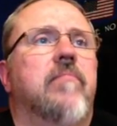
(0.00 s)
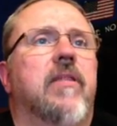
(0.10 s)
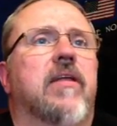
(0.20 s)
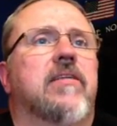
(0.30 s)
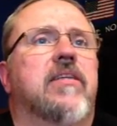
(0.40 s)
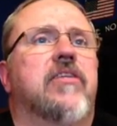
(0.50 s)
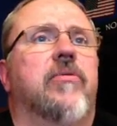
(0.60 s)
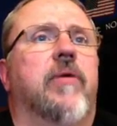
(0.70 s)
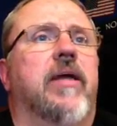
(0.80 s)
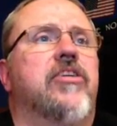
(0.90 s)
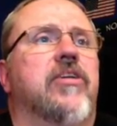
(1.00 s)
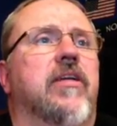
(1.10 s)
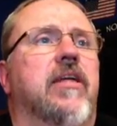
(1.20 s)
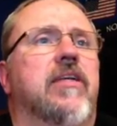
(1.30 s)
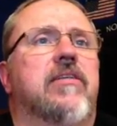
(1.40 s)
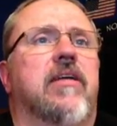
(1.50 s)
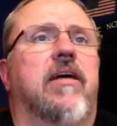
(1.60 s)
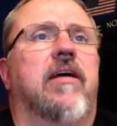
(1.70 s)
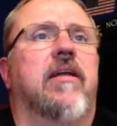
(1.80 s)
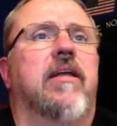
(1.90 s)
the situation is
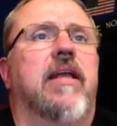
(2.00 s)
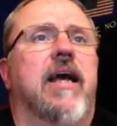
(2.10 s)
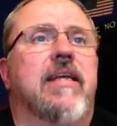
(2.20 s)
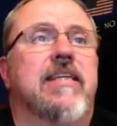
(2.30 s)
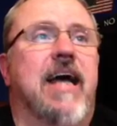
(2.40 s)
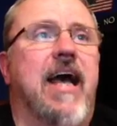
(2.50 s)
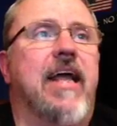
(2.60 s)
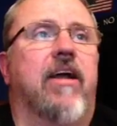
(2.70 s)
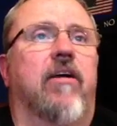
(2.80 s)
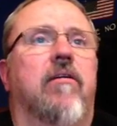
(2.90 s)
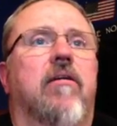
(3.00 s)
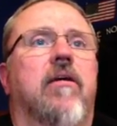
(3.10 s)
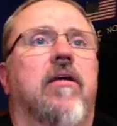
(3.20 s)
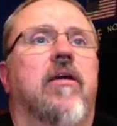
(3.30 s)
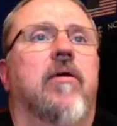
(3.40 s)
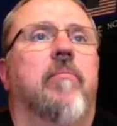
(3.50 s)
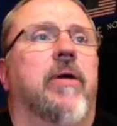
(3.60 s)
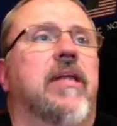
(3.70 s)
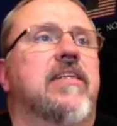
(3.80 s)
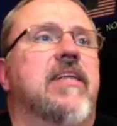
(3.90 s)
not dire,
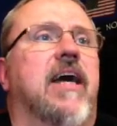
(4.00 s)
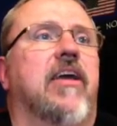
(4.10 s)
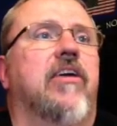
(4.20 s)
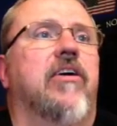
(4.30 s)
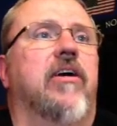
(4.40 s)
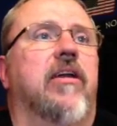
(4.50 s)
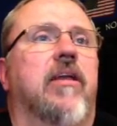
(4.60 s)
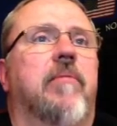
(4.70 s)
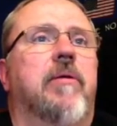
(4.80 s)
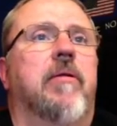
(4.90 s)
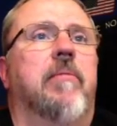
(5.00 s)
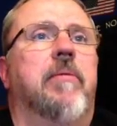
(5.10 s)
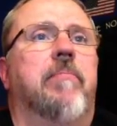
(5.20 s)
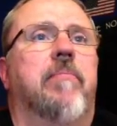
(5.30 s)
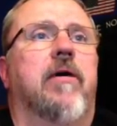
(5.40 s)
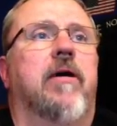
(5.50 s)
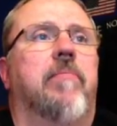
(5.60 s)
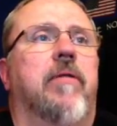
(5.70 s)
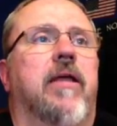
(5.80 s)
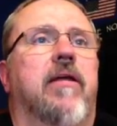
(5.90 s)
but it's not good. Let me
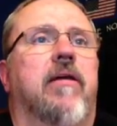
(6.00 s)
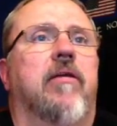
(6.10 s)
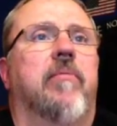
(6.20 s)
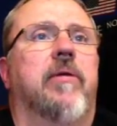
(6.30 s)
play it on.